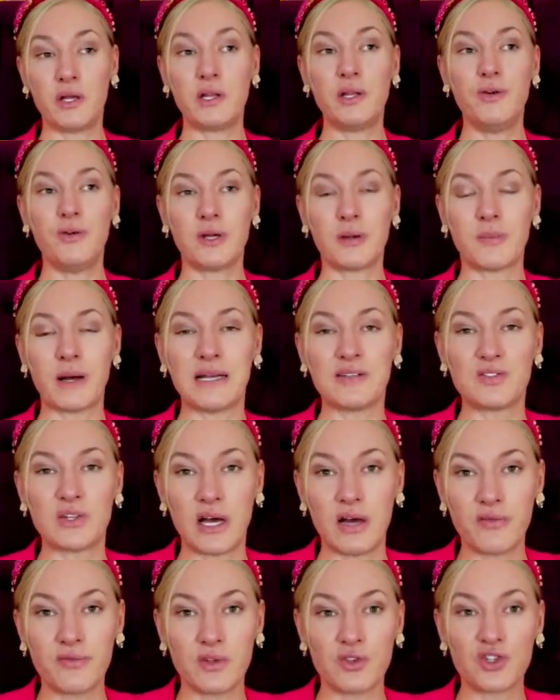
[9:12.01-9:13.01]
including
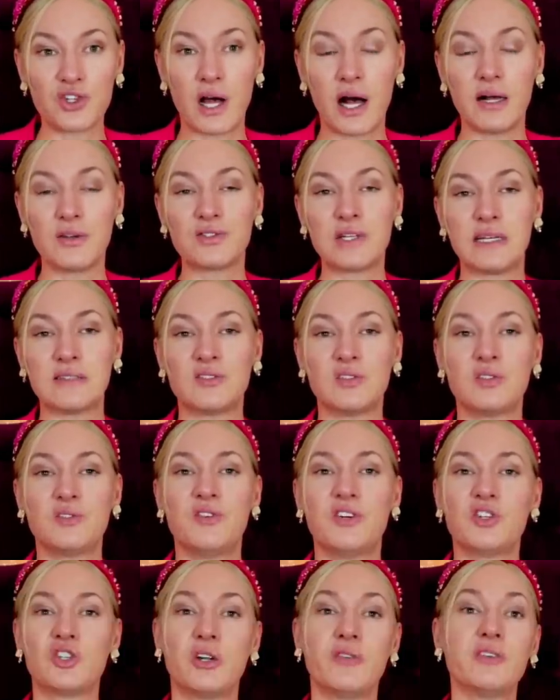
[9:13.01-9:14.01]
myself, that Charles has this
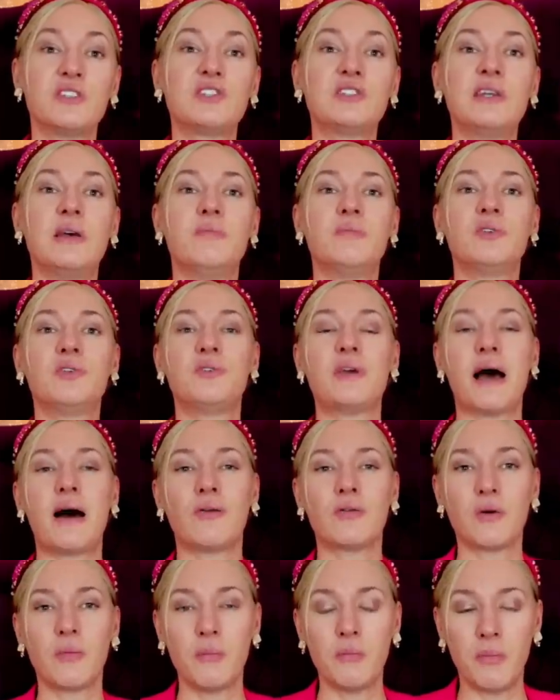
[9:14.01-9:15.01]
vision of a slimmed
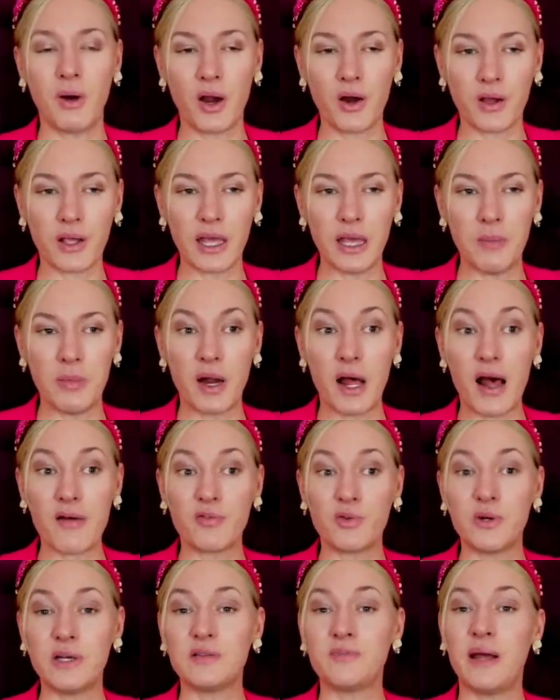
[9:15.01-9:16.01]
down monarchy, but
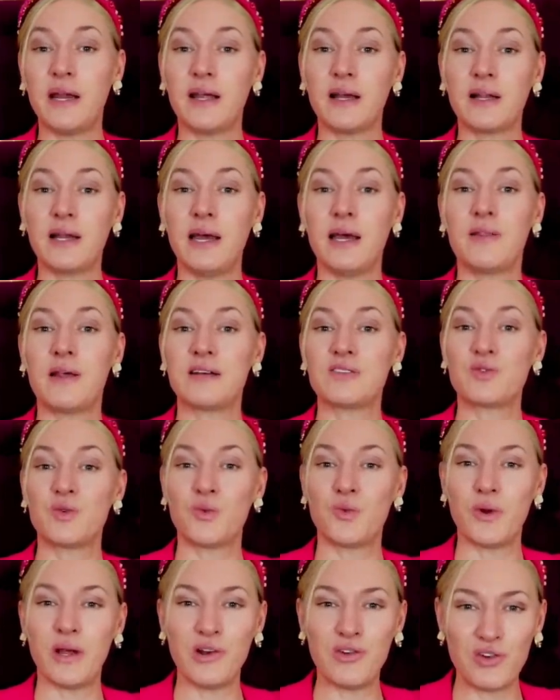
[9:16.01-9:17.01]
I've always made it clear that's
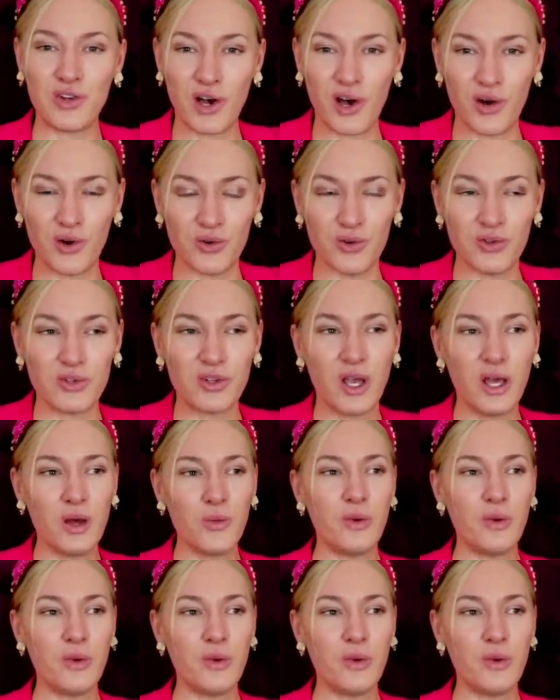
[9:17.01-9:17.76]
what we're told.